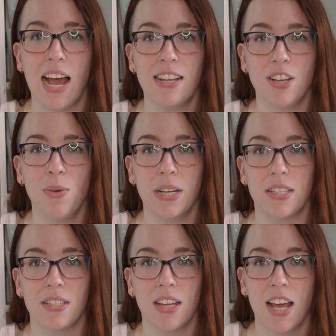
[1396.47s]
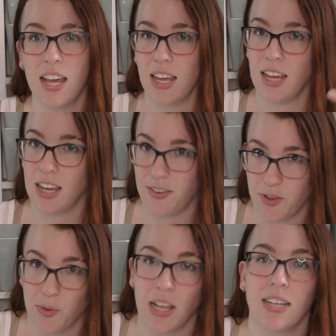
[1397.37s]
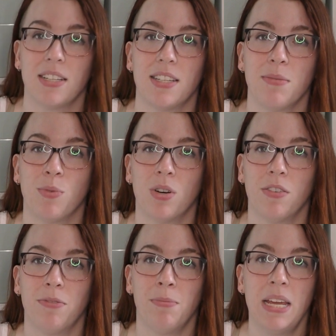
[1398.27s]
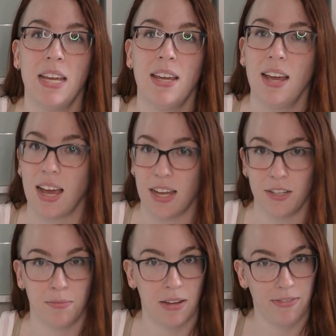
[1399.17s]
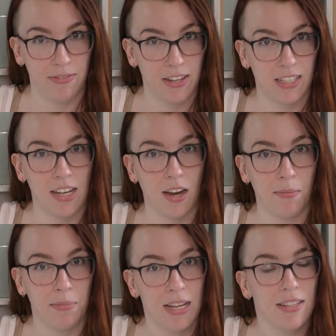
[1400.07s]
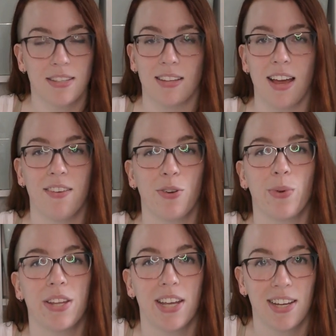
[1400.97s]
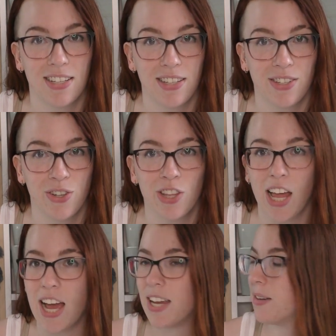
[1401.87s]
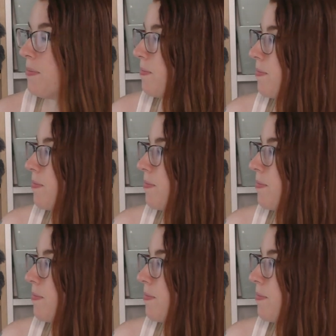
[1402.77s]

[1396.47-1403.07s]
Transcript: as always, if you would like to see more of me and my fuzzy armpits everywhere they exist online,